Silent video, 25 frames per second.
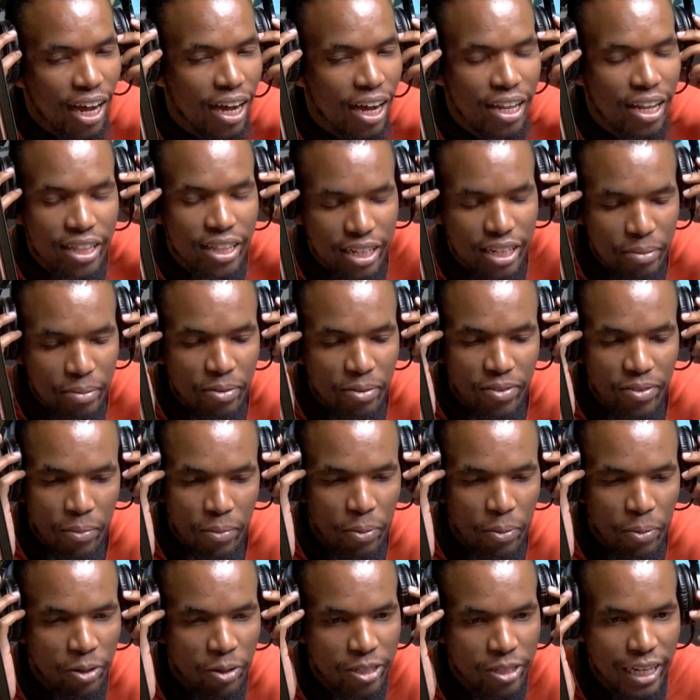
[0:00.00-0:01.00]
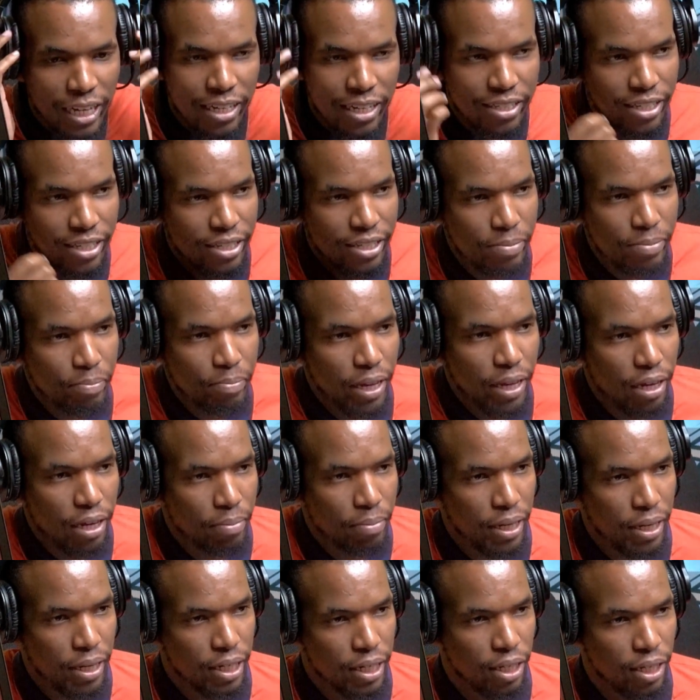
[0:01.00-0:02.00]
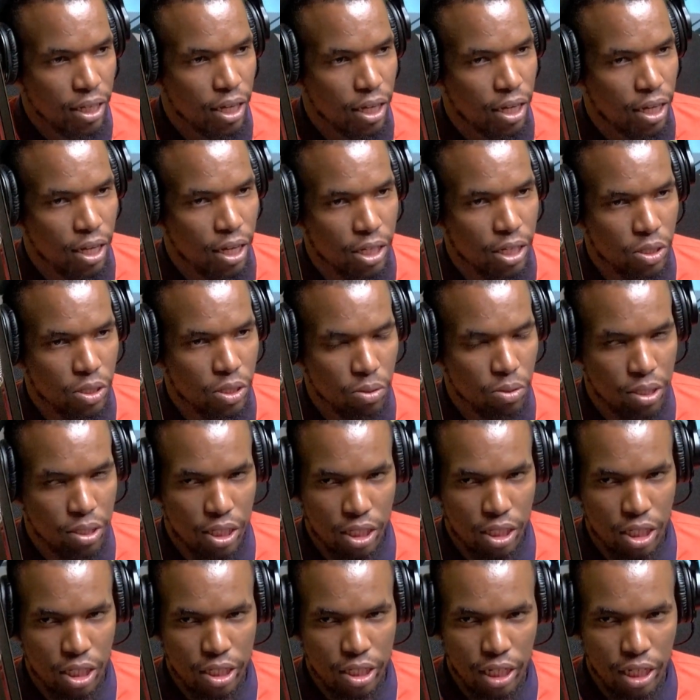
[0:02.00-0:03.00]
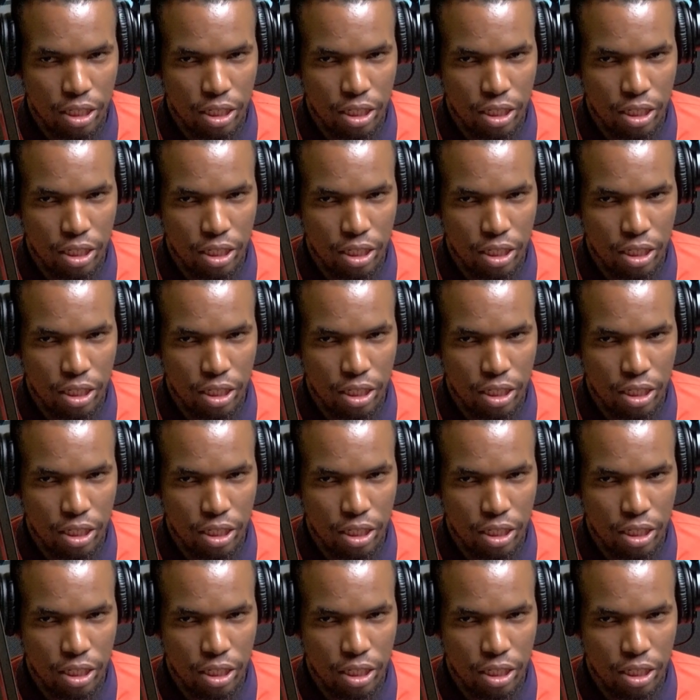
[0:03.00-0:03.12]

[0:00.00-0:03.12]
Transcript: Uh, the name of the podcast is Make Money. Uh, make so money. Just okay.